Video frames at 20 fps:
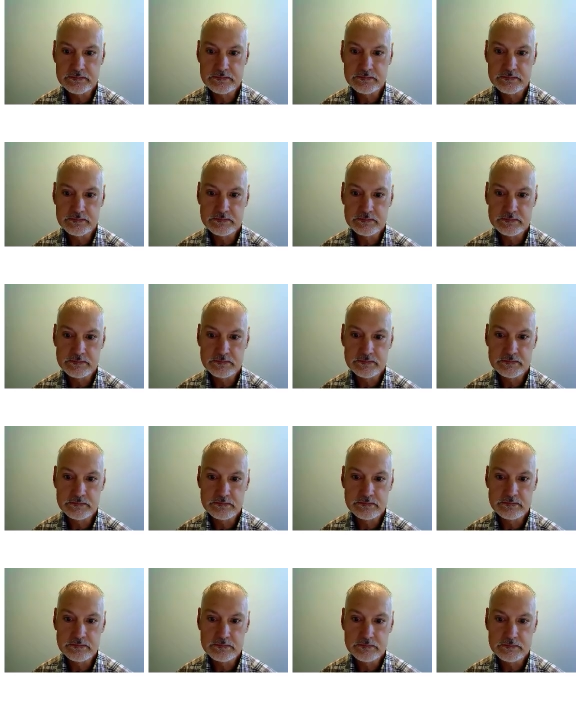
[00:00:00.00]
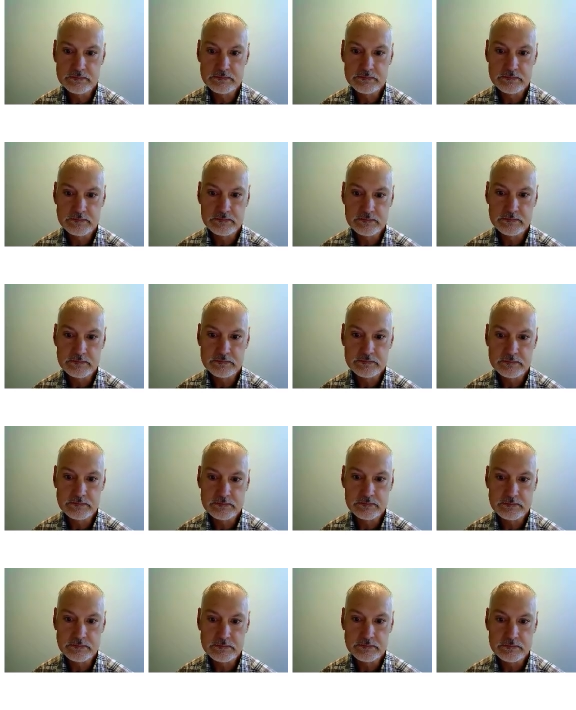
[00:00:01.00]

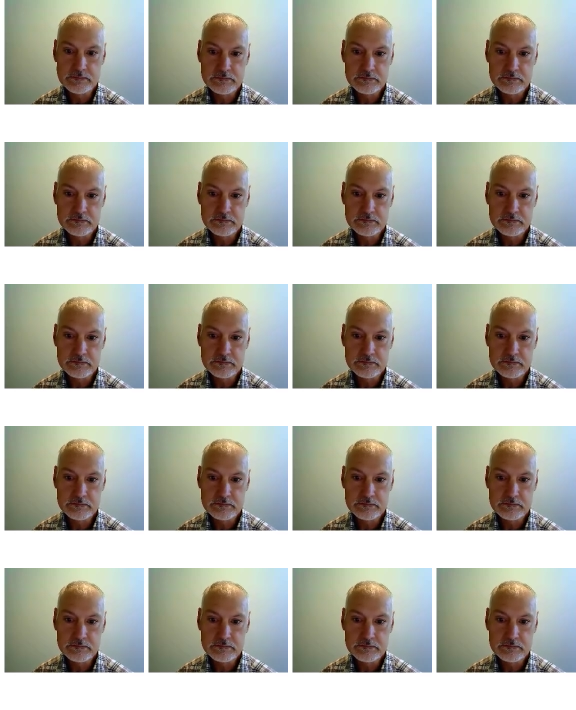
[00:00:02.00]
Nobody speaks.